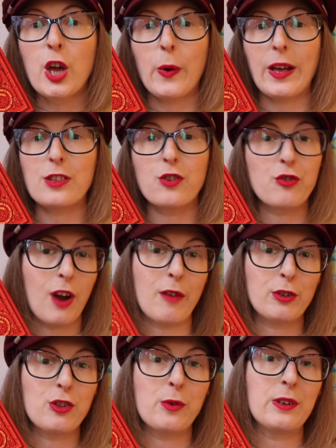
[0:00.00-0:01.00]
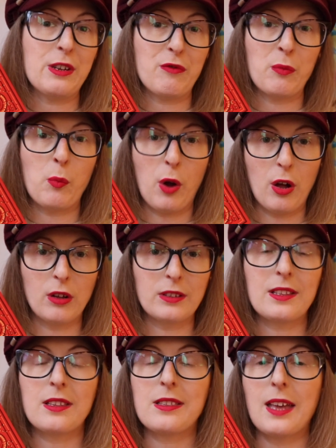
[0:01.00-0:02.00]
who has to travel to a different
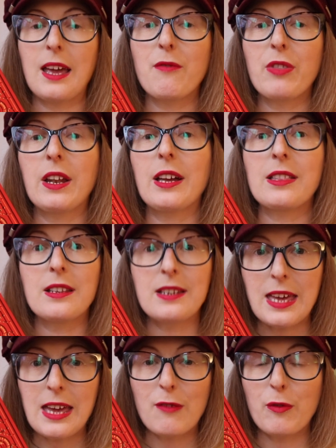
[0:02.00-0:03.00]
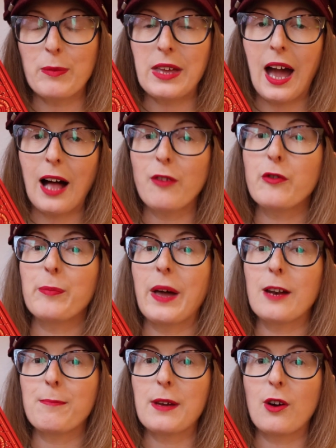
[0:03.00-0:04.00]
world to save the letter D from the
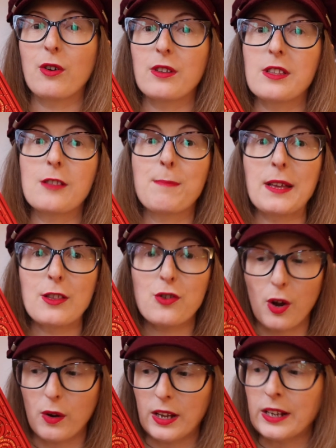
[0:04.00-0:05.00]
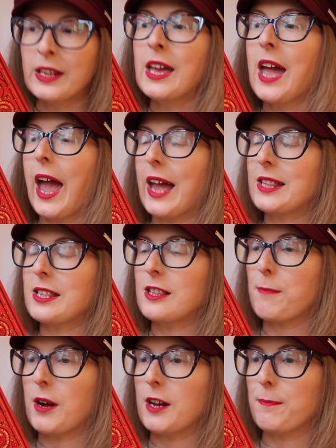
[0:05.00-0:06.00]
alphabet because it's been stolen. It's
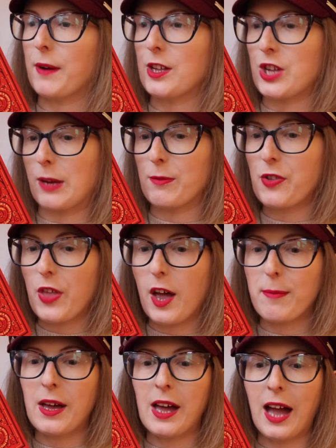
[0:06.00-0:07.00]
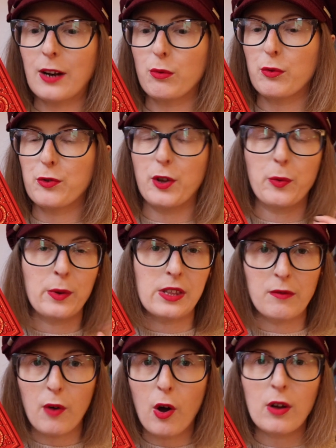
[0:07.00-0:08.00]
inspired by James Thurber and also The Wizard
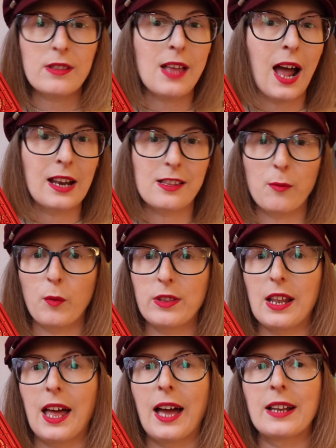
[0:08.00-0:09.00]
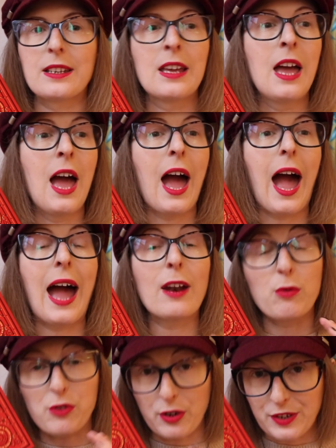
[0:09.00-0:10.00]
of Oz, Alice in Wonderland, and
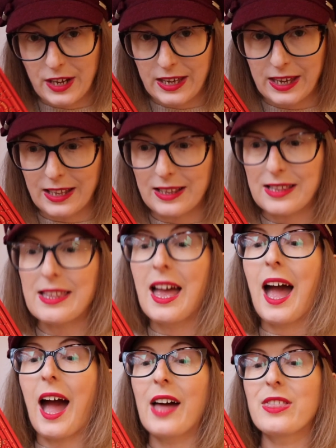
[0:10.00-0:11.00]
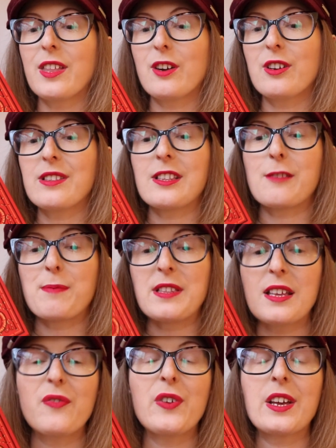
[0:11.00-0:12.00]
also Dickens. And there is a
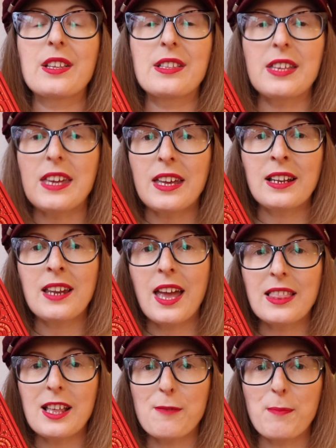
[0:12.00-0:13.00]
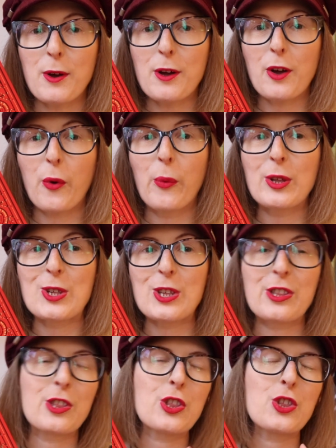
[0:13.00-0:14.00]
specific scene in this book which
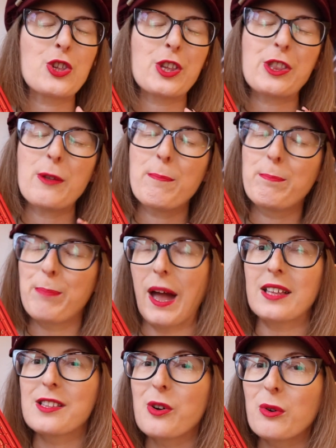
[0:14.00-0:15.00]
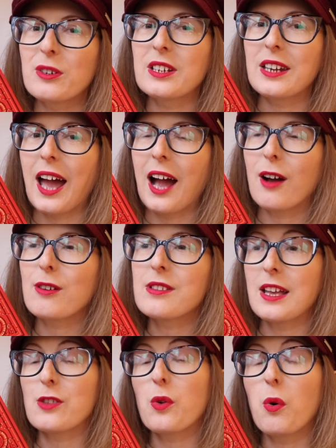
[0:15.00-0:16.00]
is just the best haunted house.
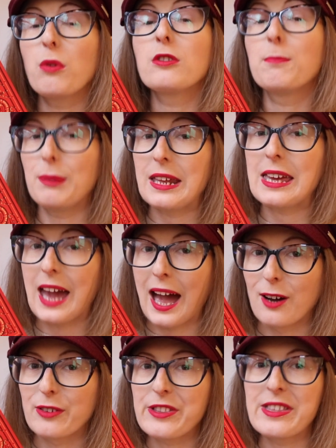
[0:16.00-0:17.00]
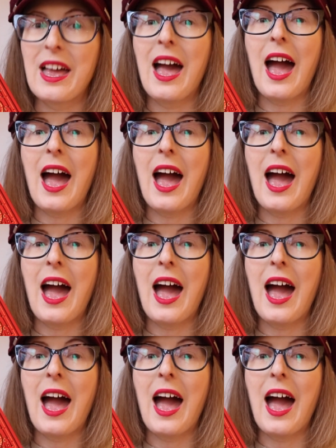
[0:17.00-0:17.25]
It's called Bleak House